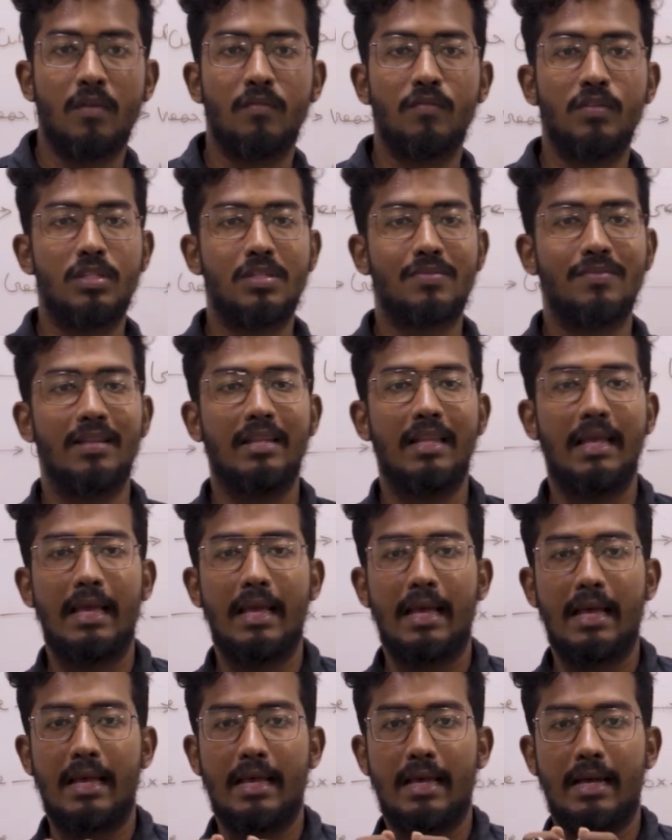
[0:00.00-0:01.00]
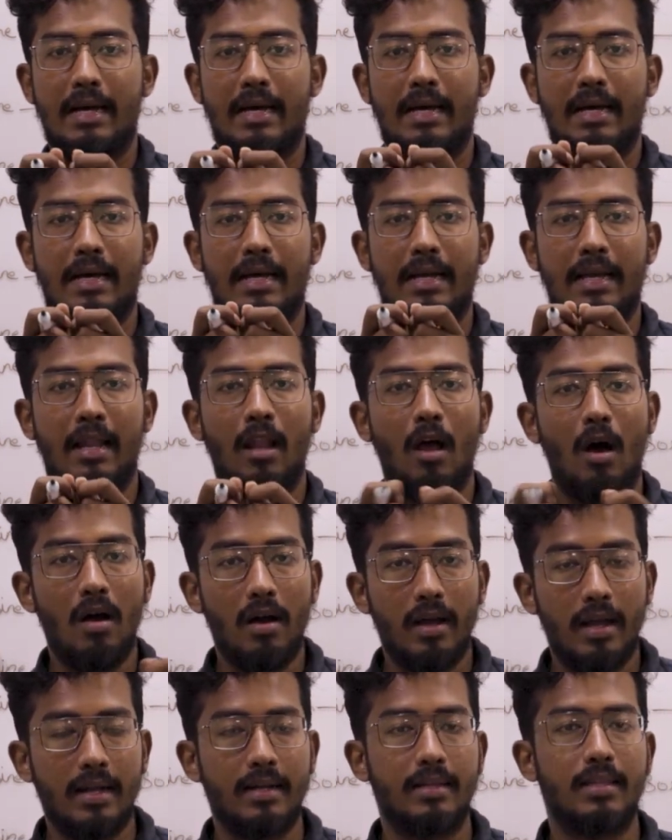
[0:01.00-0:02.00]
which will
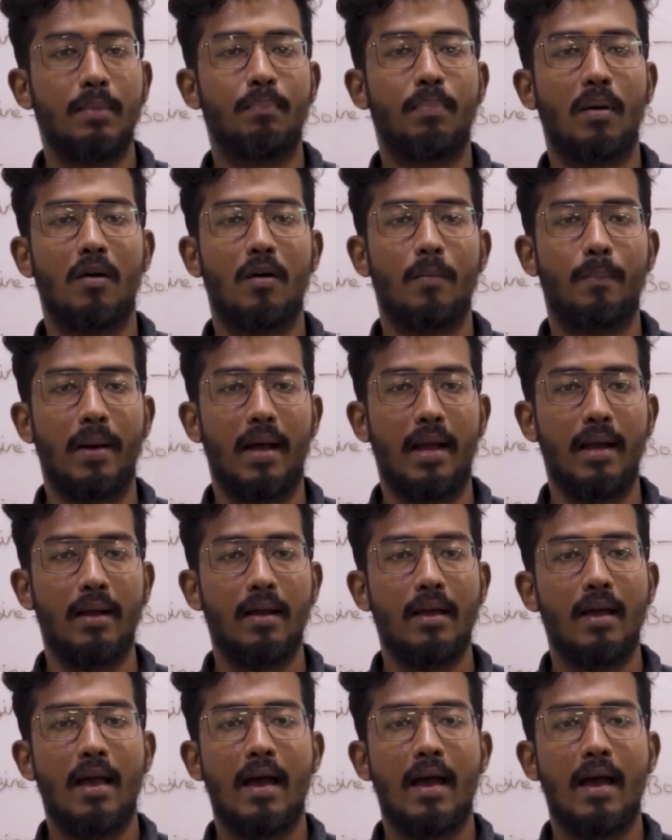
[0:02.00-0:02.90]
elongate the power band